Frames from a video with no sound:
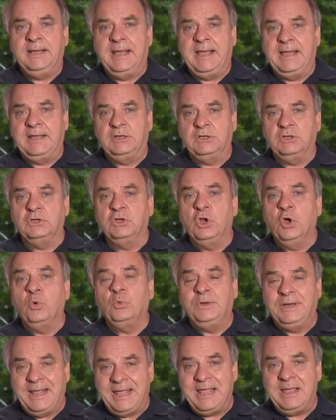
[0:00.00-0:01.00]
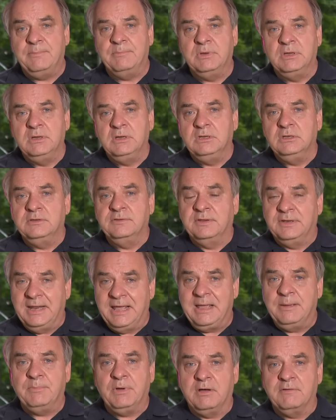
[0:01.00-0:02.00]
and no name the
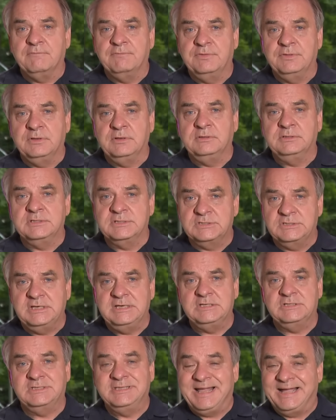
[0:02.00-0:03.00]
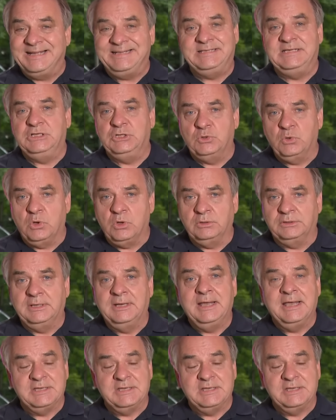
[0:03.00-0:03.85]
name of the deceased 19-year-old